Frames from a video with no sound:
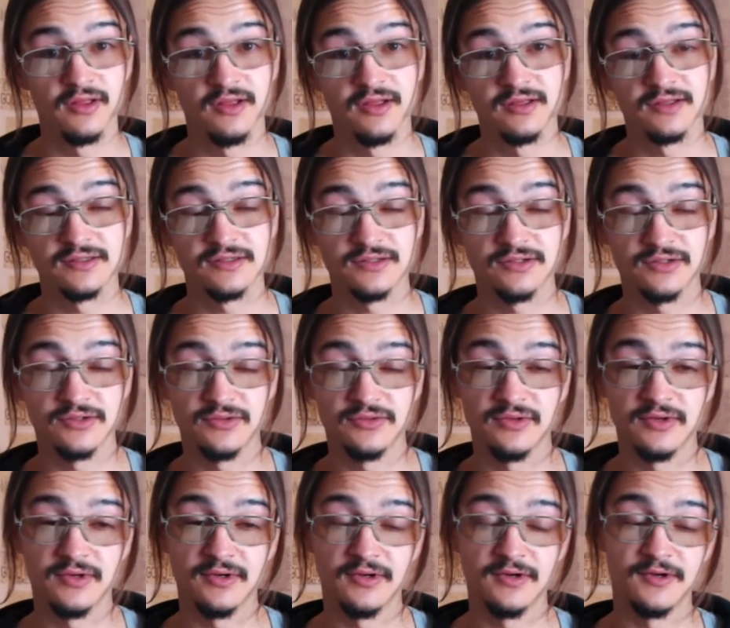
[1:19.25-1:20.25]

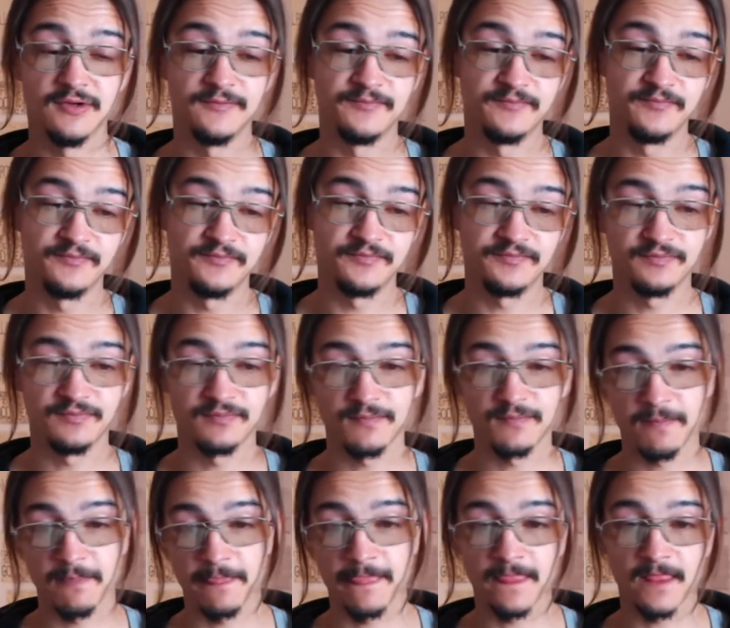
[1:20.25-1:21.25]
so um,
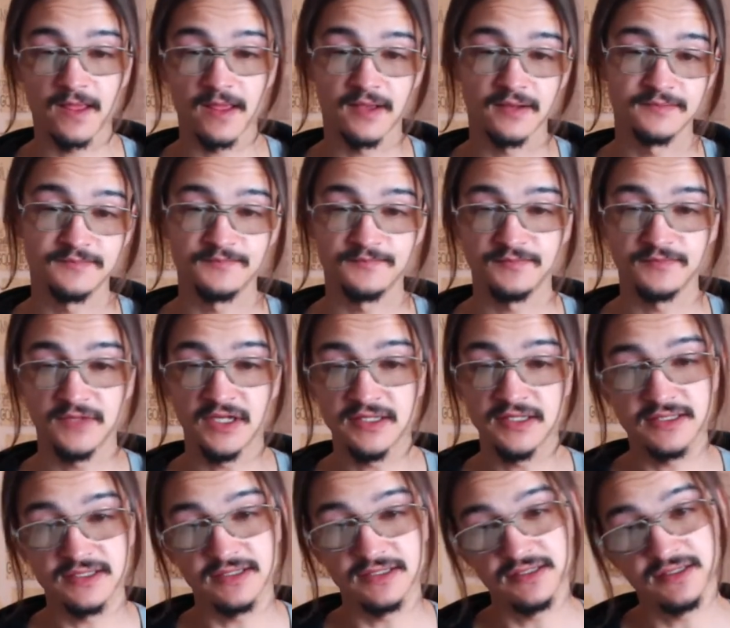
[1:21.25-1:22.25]

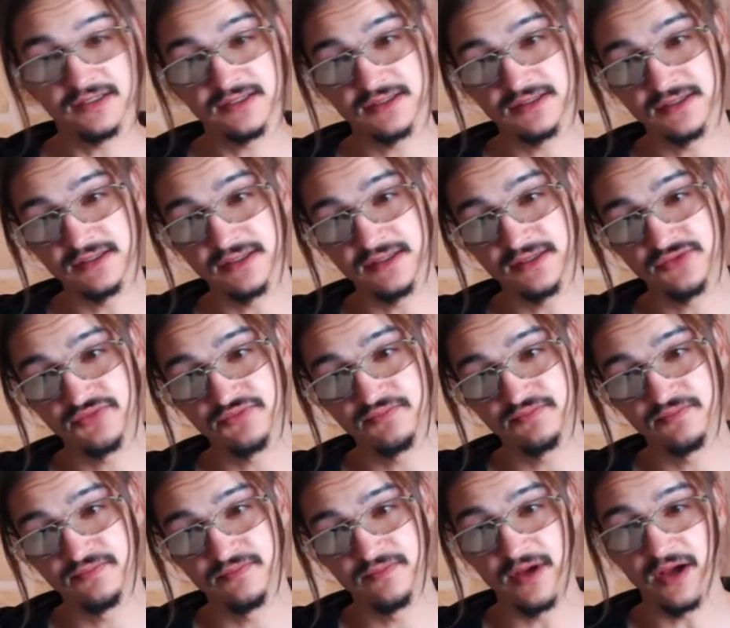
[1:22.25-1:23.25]
it's it's it's
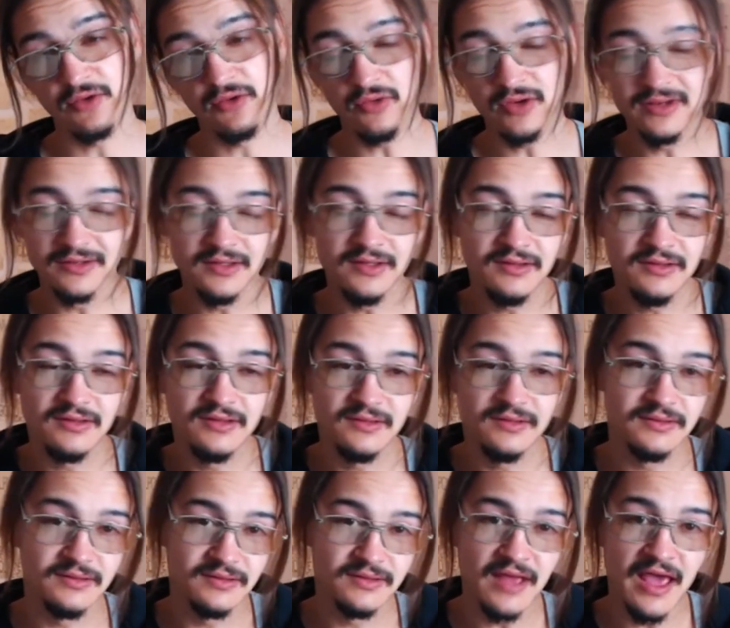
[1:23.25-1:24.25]
well it
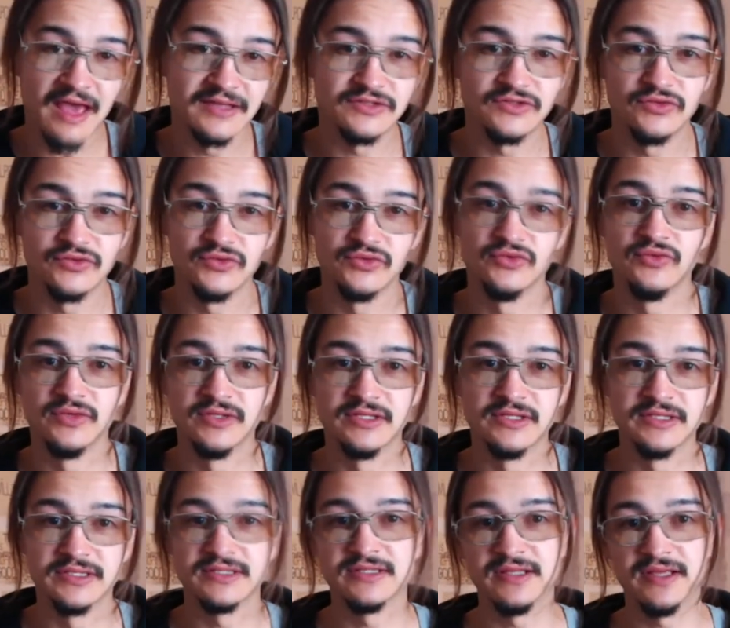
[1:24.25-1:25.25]
has to do with the
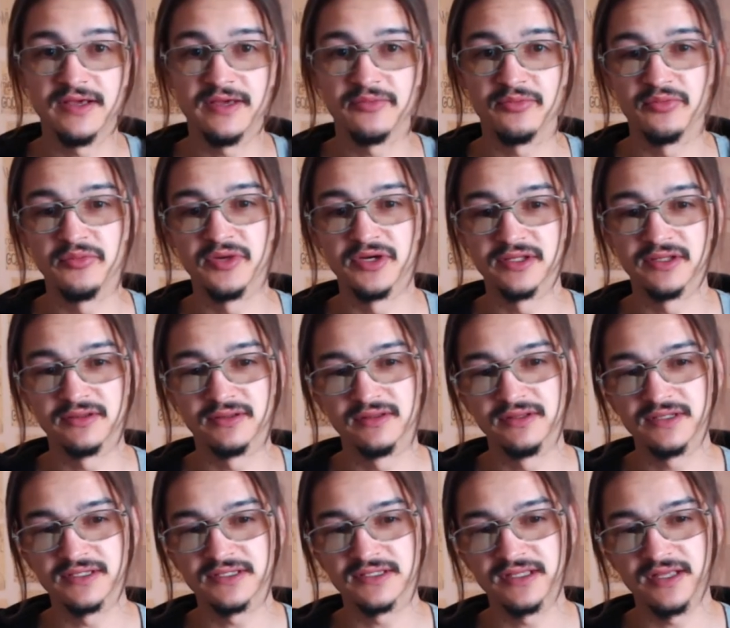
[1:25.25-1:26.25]
step but
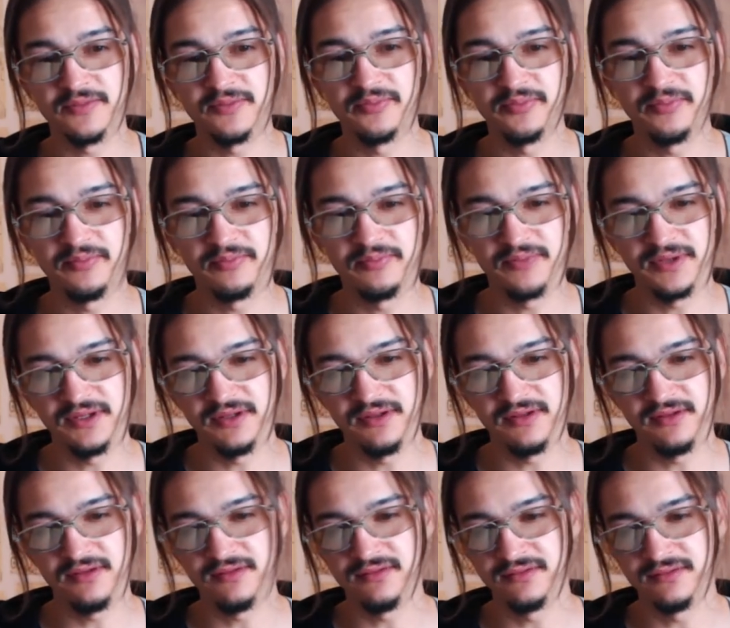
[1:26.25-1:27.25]
the step
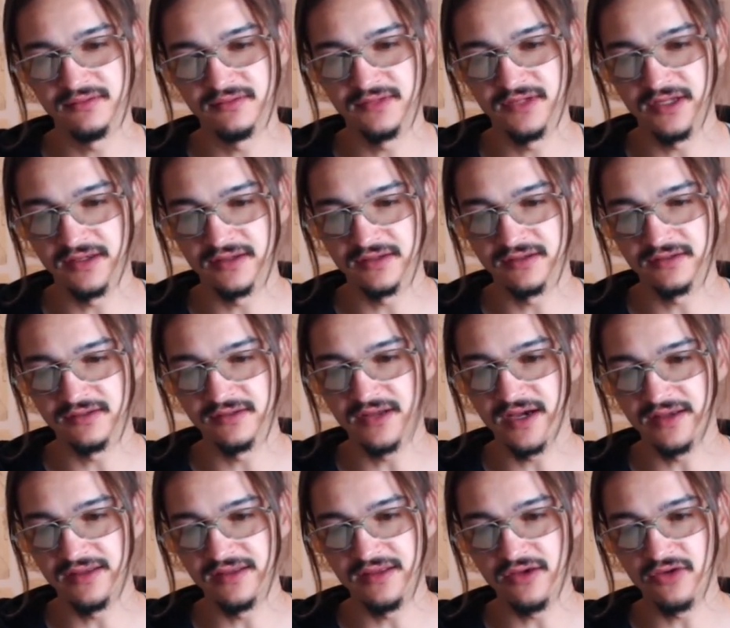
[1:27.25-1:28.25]
in like the
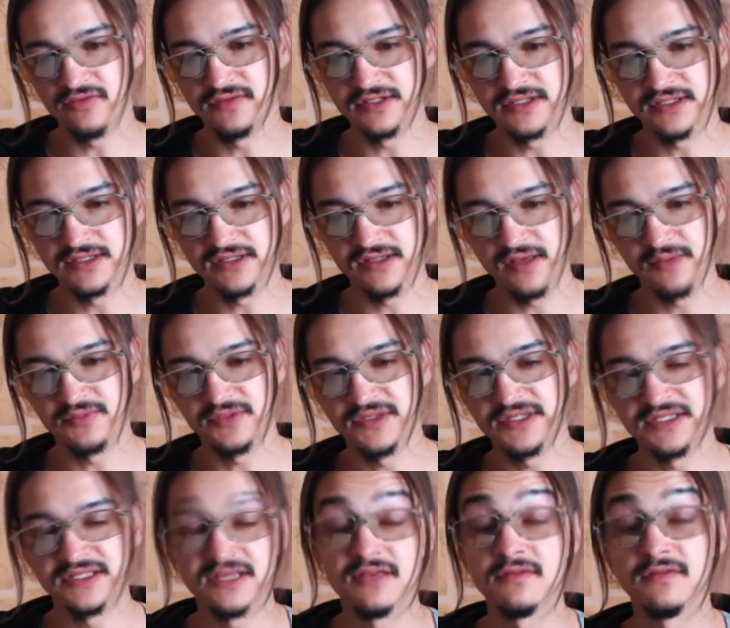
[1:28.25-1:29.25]
idea of the step
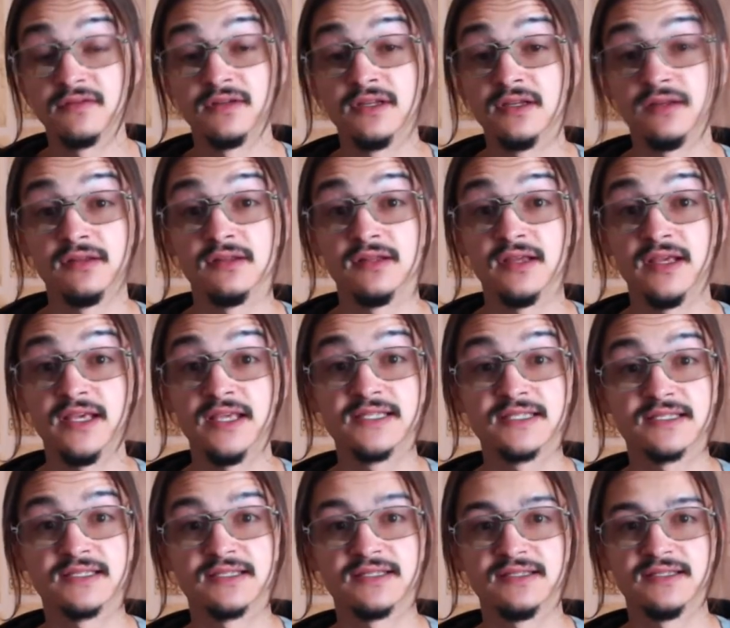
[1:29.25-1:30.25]
is given in
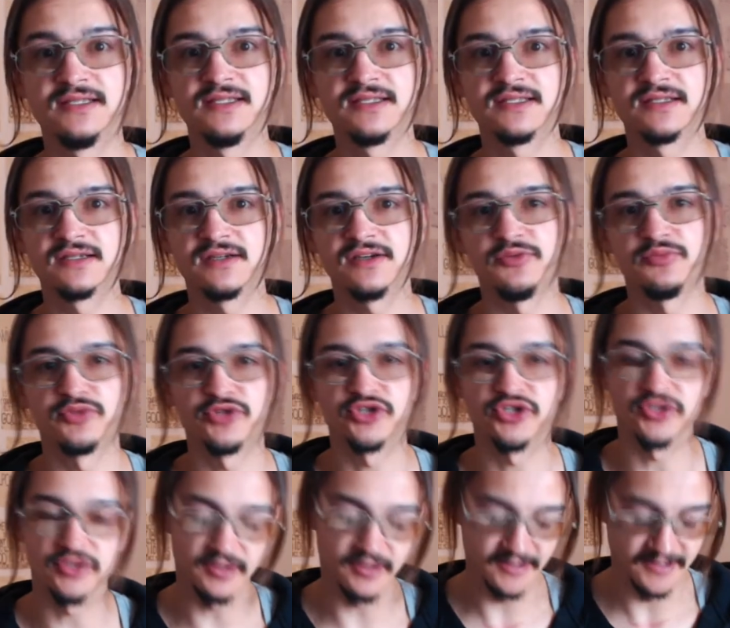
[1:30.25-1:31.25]
its description
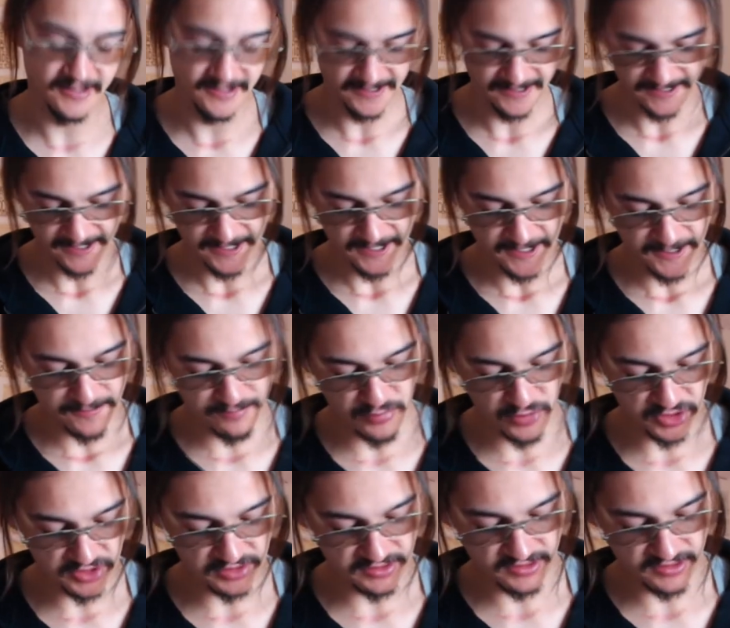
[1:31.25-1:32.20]
but